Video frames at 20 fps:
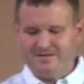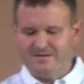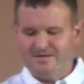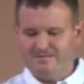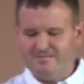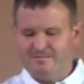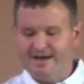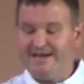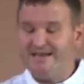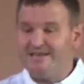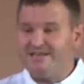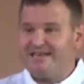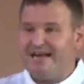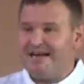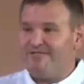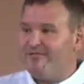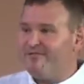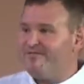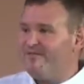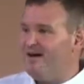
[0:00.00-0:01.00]
making
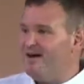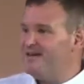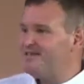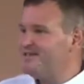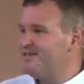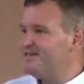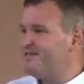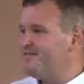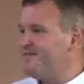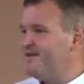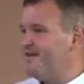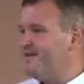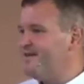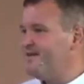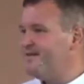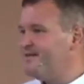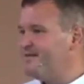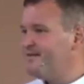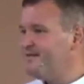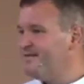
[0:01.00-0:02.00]
sacrifices
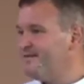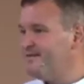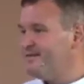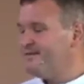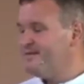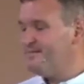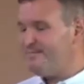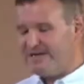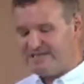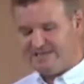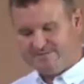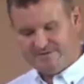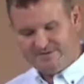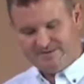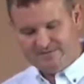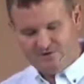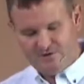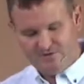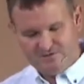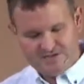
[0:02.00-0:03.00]
for the betterment
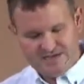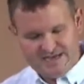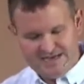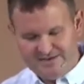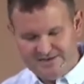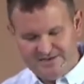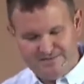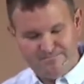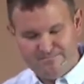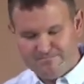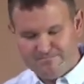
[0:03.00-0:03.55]
of God's kingdom,